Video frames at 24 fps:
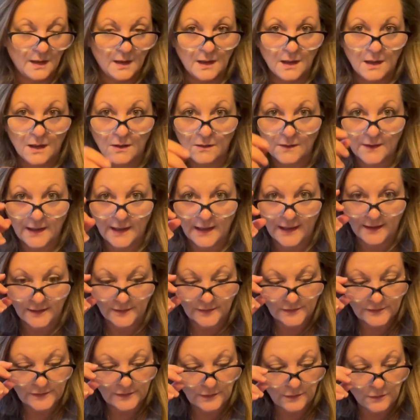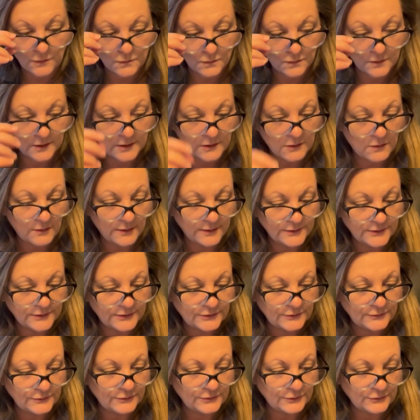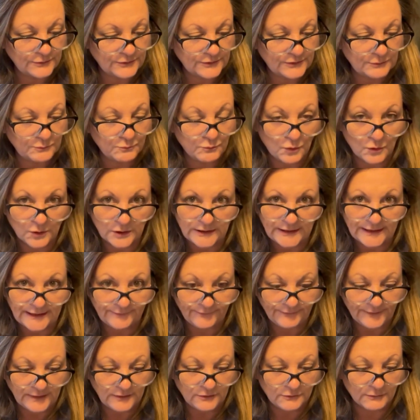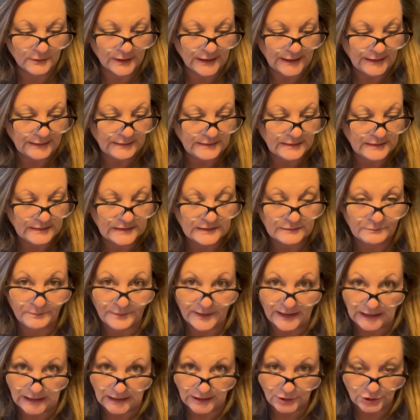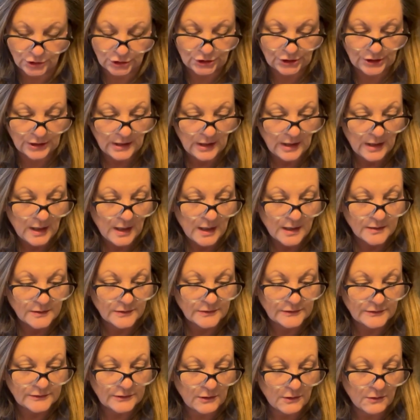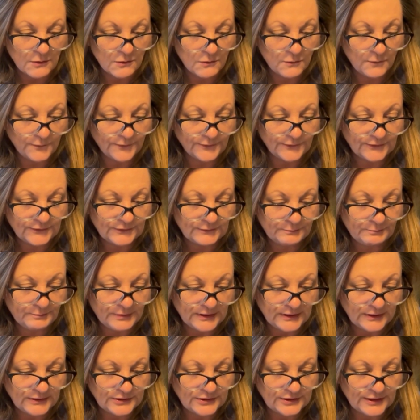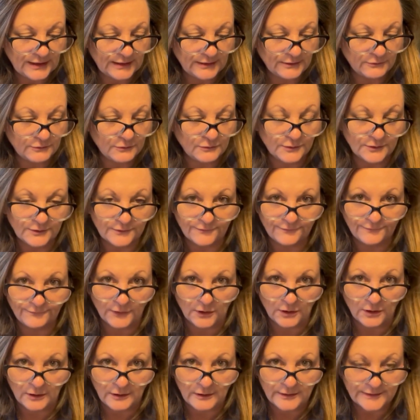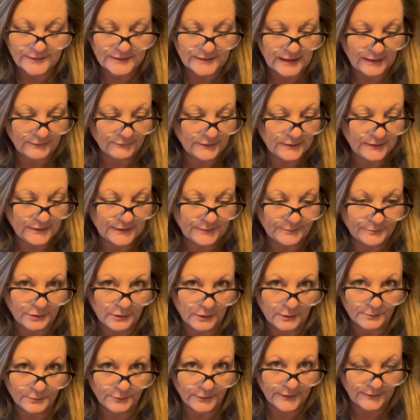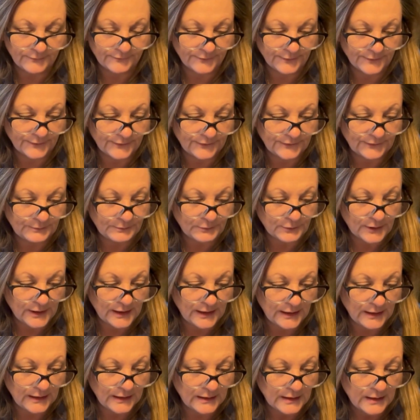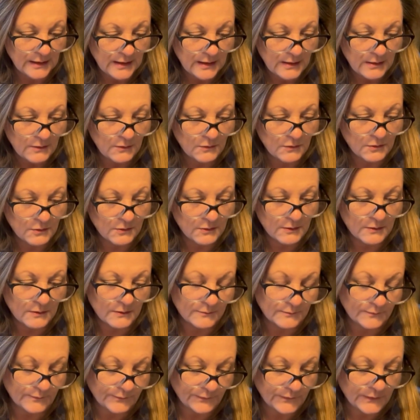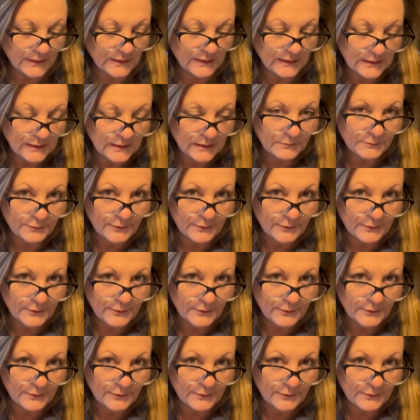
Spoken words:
Okay, so we're going to do some more leafy greens, spinach. So the spinach that I grew in the fall is not really appropriate for the spring, or it